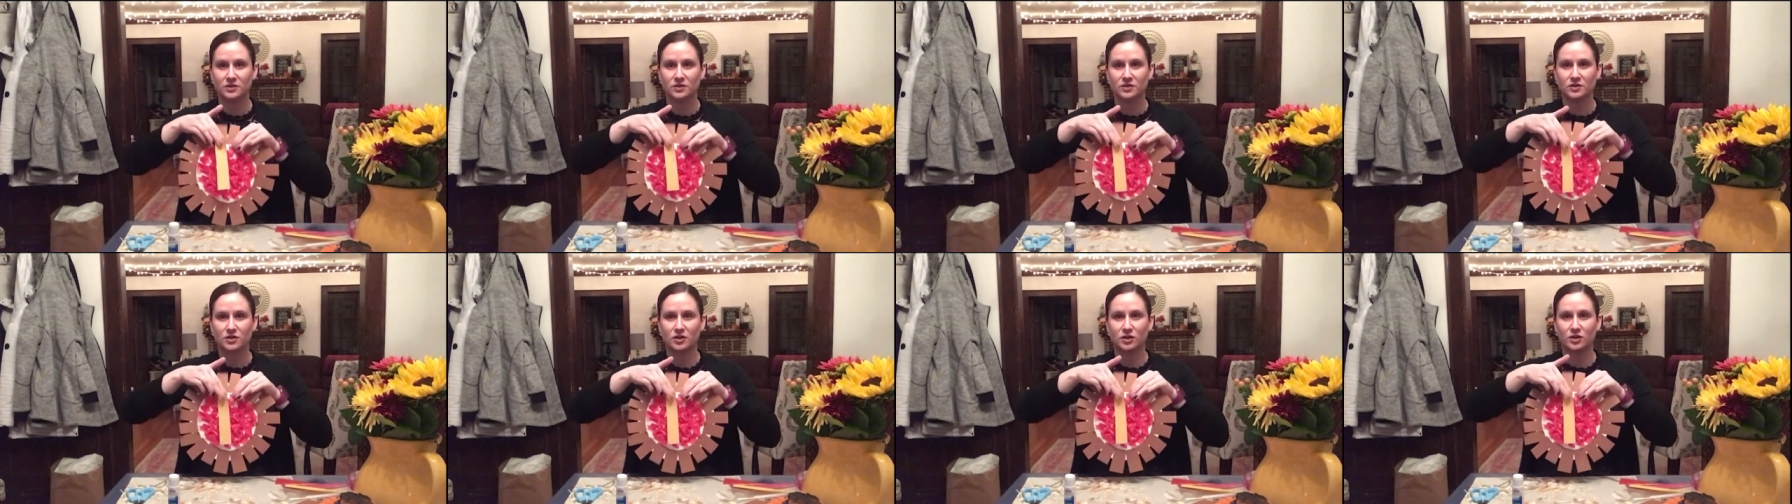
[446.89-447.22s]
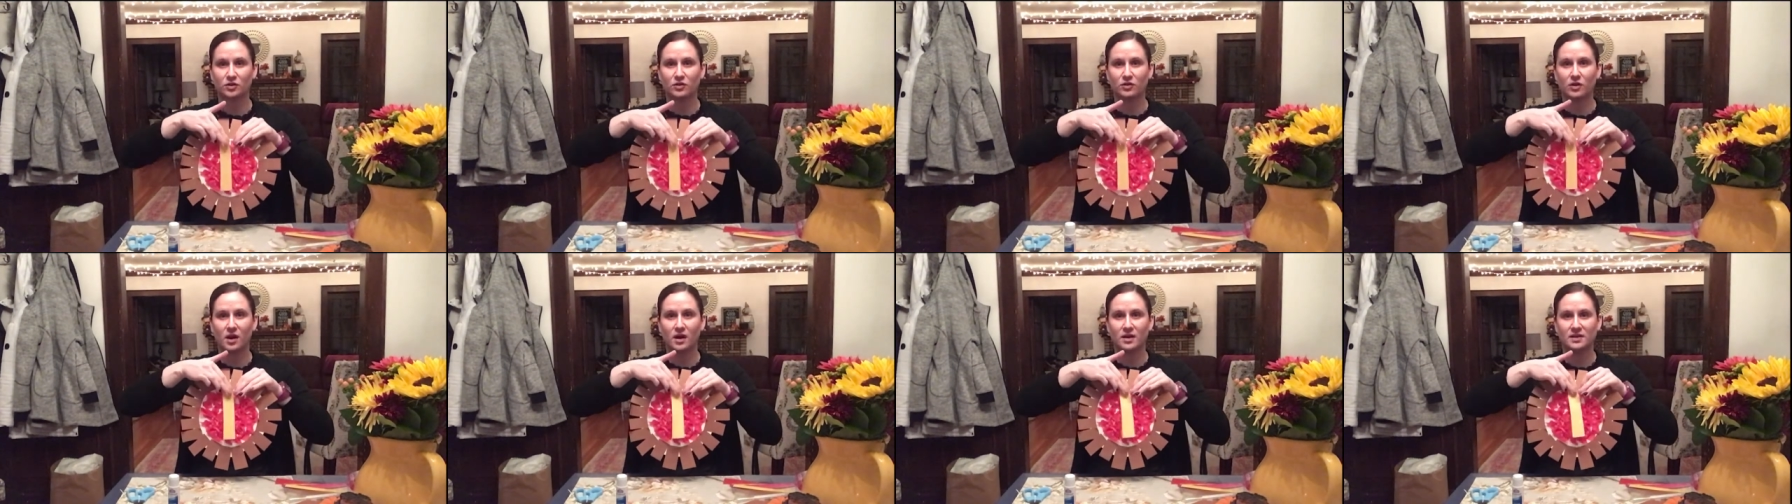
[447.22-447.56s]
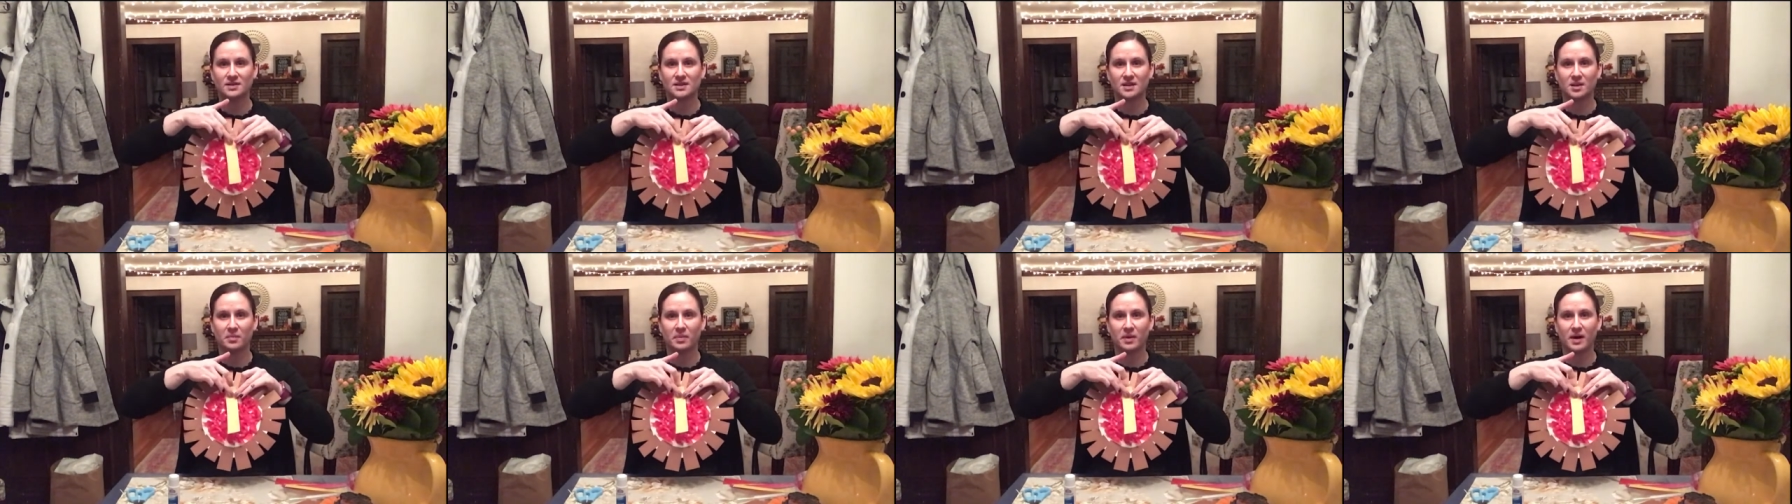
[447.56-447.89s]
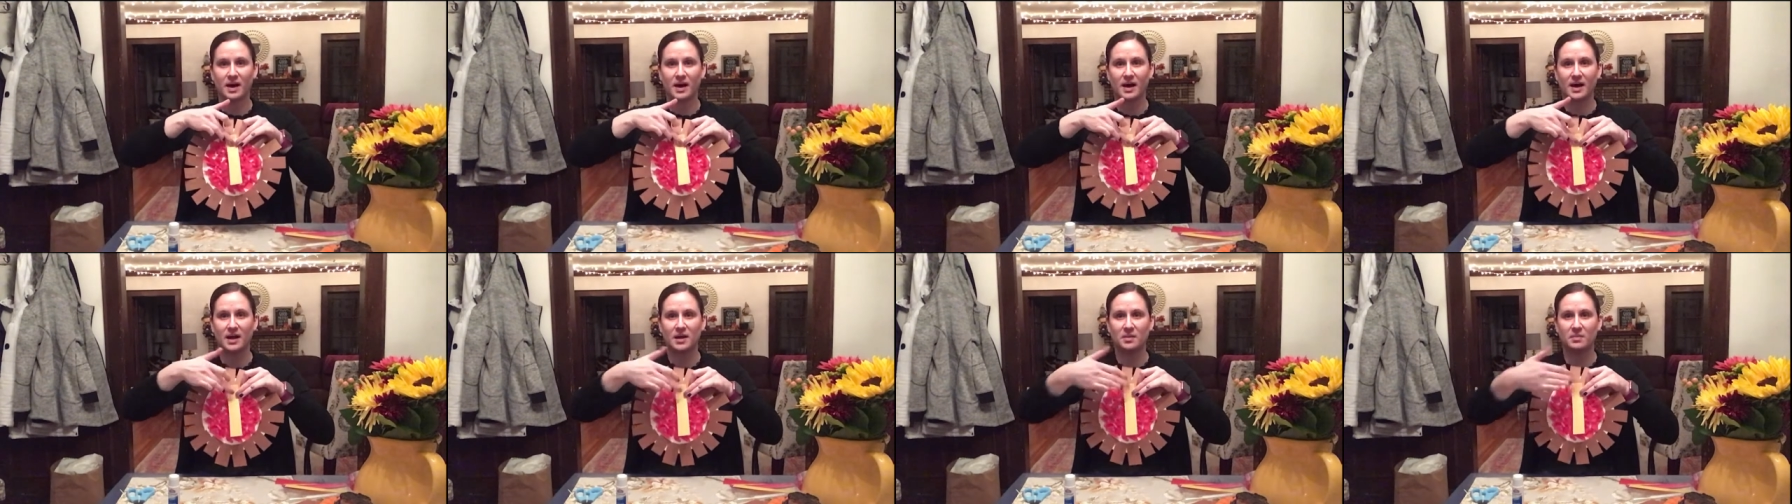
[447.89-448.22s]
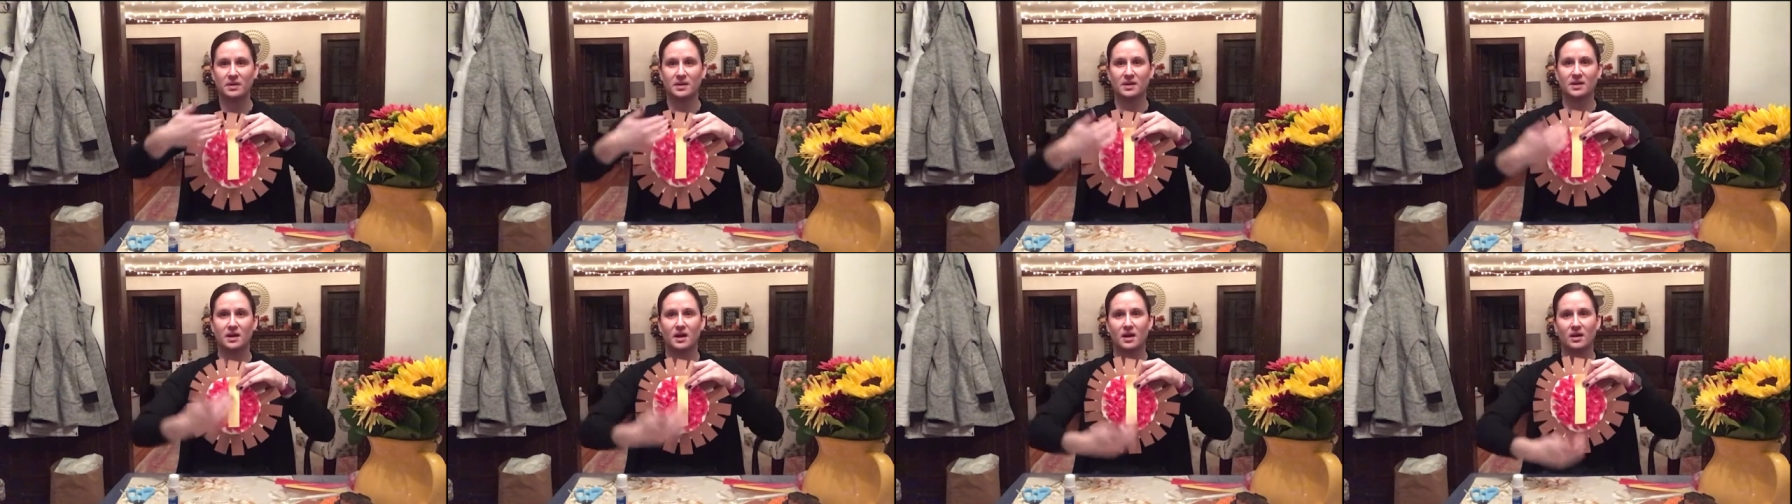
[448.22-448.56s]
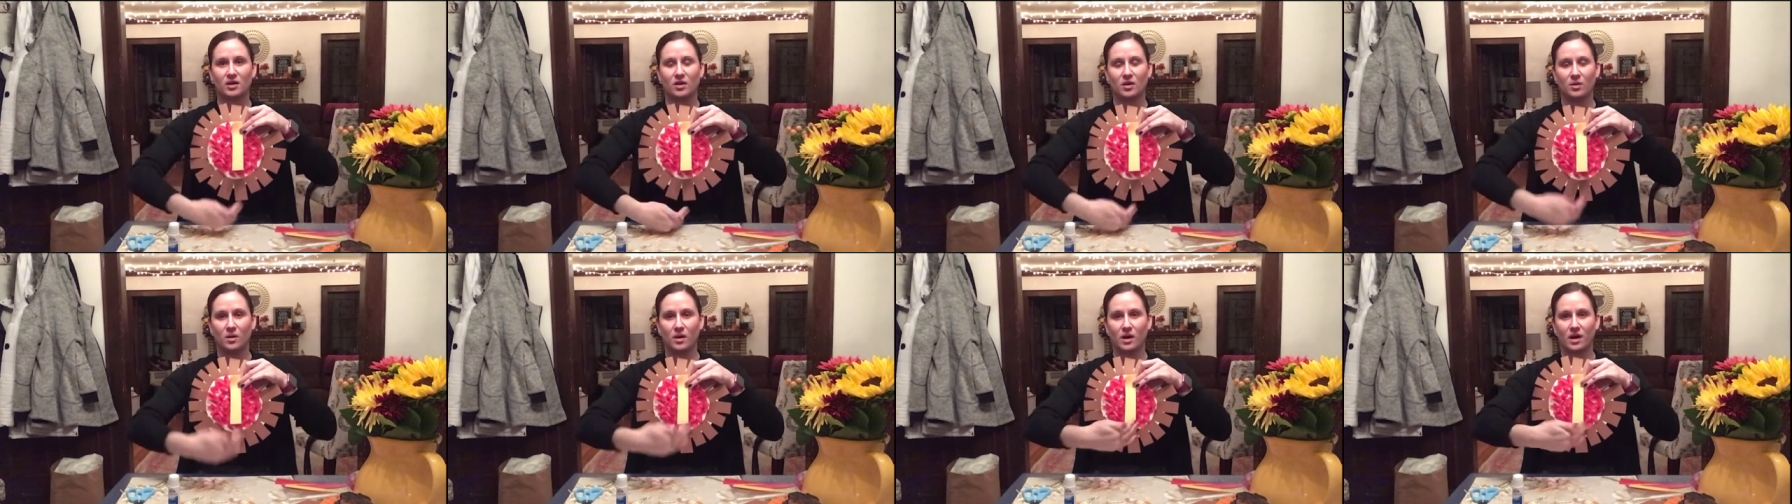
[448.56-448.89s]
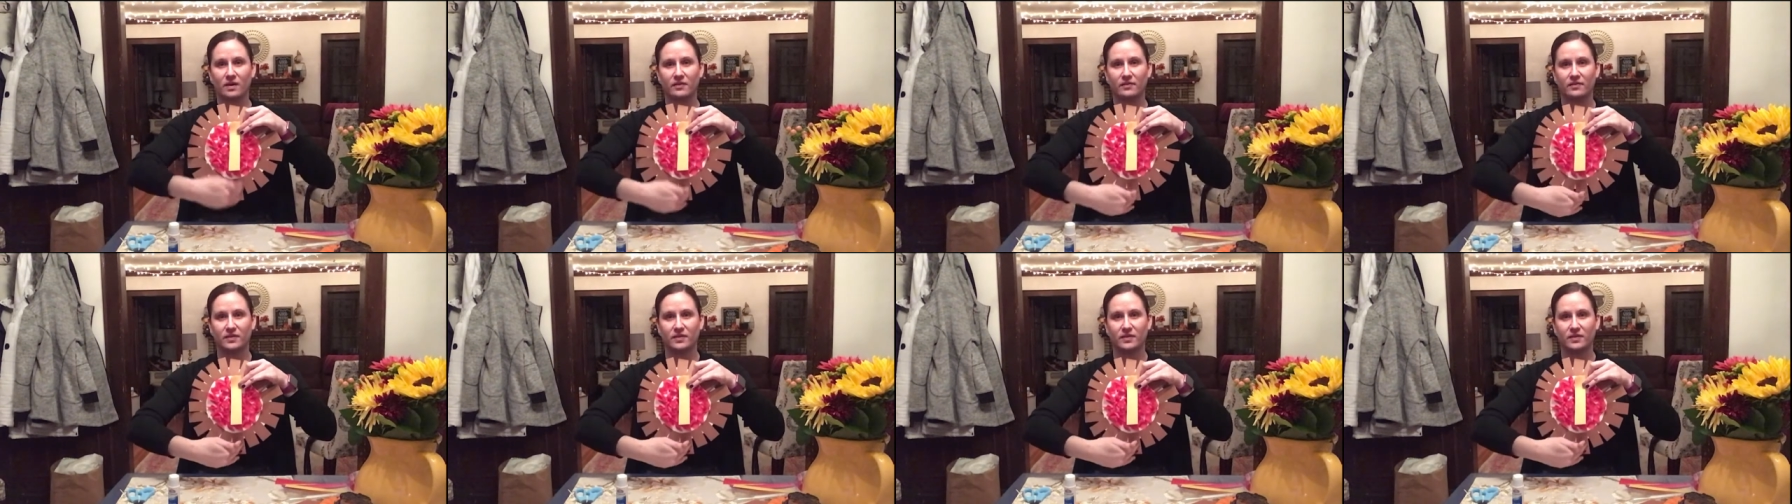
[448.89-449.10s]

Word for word: to cross the pie but not go off